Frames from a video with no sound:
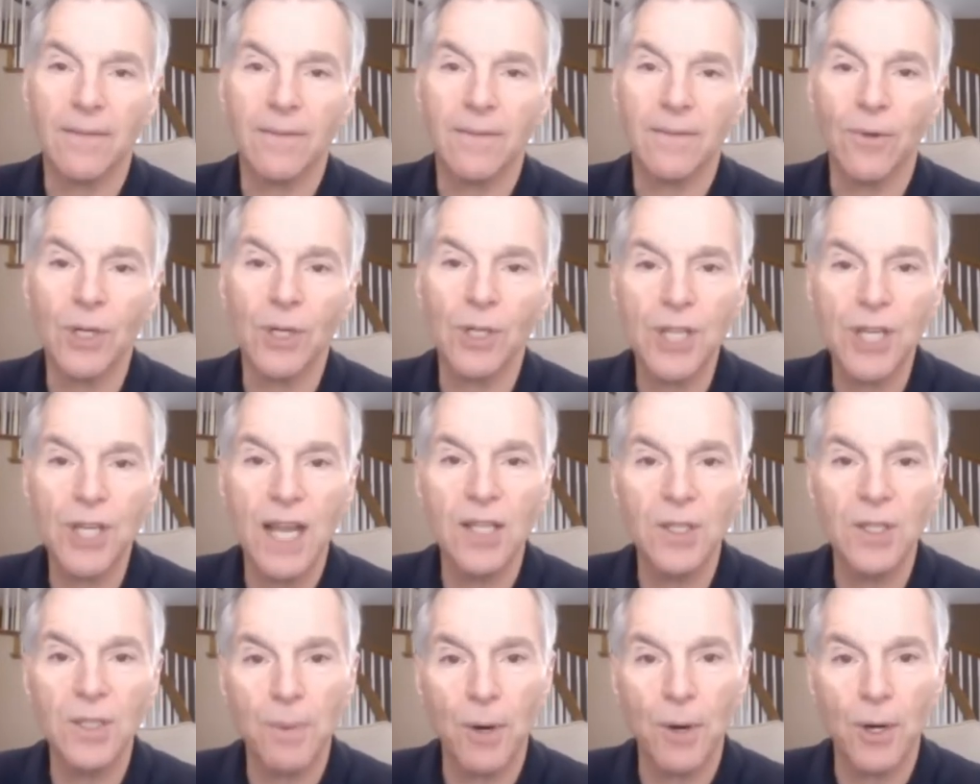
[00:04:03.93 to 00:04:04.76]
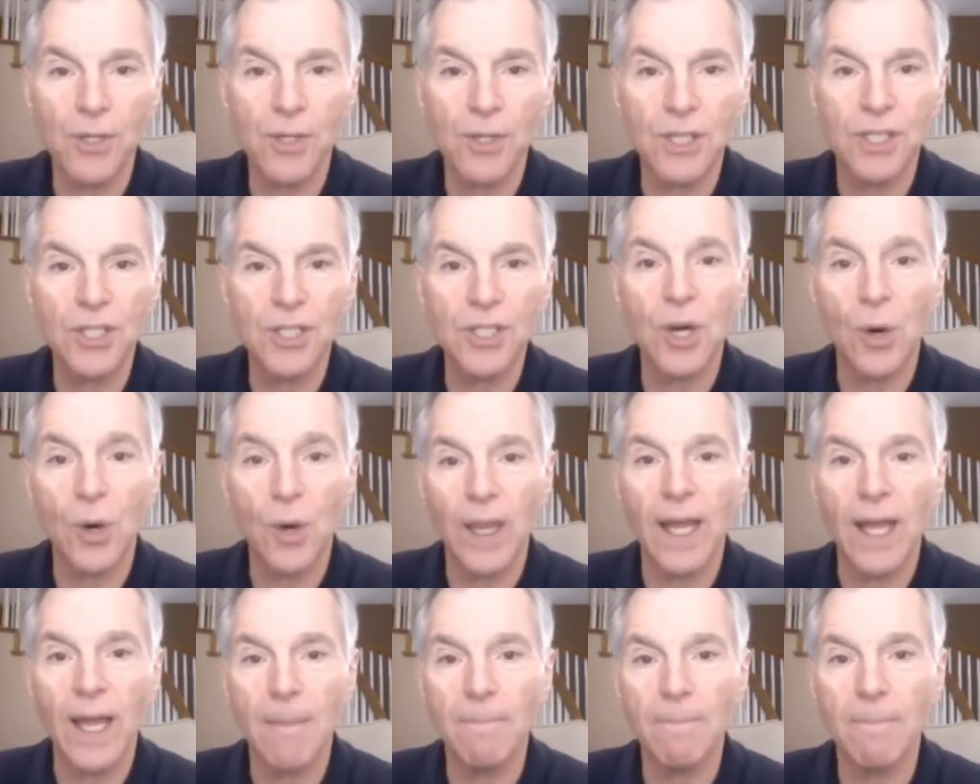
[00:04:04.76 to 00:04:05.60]
for a salesperson,
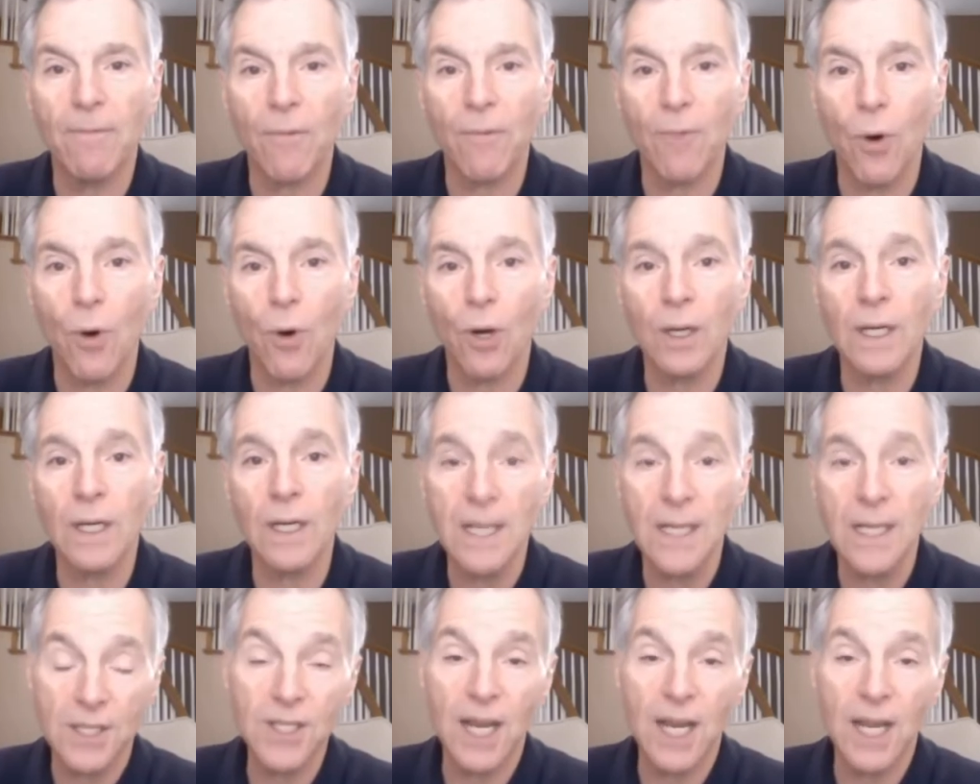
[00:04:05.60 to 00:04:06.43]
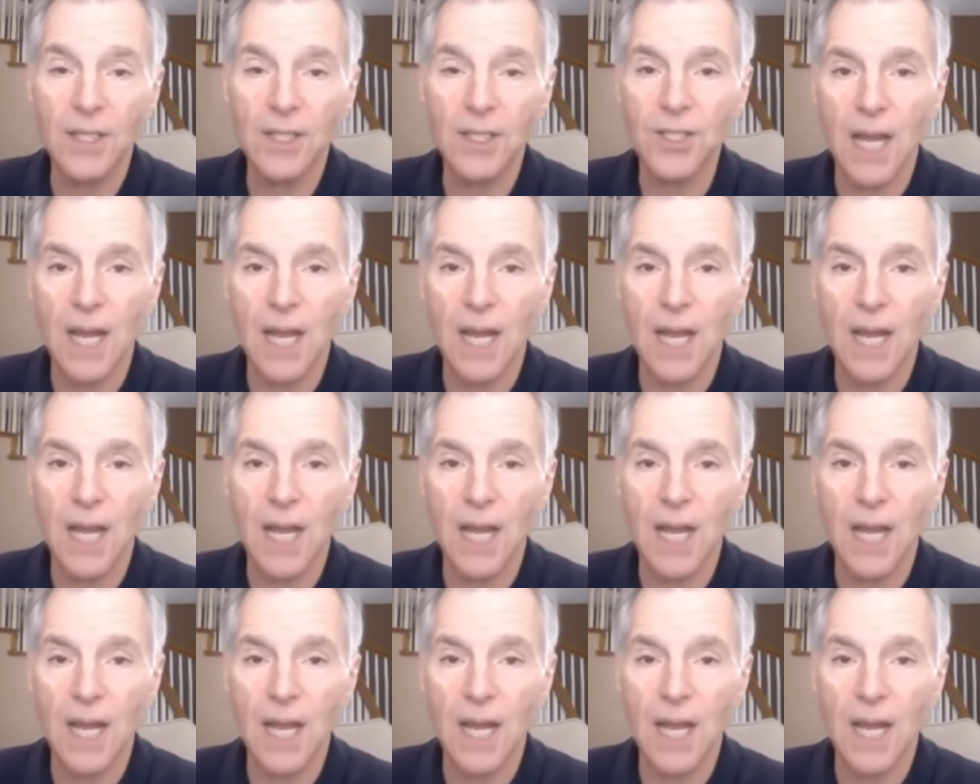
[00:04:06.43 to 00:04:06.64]
showing up for sales